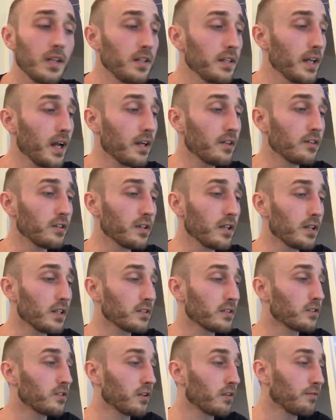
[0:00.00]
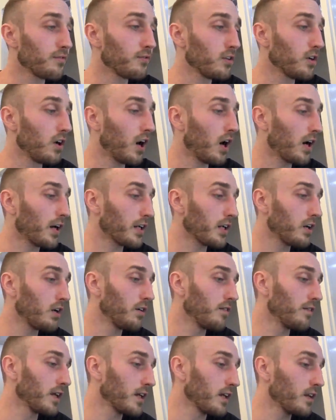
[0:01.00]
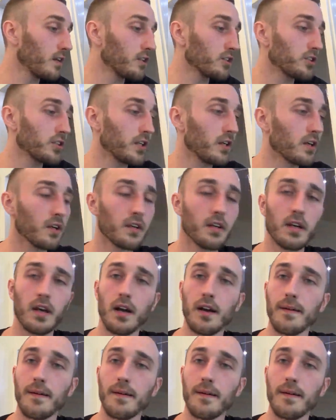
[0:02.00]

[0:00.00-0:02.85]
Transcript: yeah, you can listen to the full audio of any of the shit on